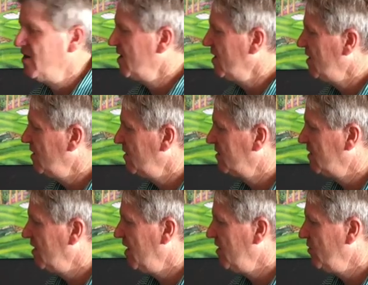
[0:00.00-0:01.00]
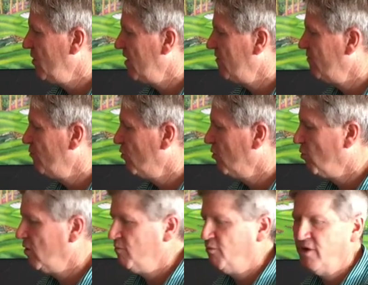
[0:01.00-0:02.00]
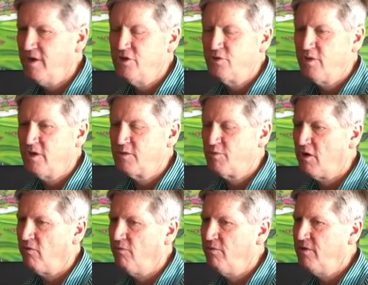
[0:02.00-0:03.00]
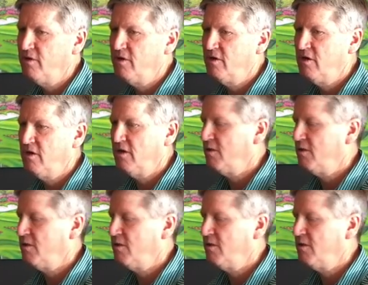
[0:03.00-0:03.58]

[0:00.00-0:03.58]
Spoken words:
And today you have more one-plane swings probably than you did in the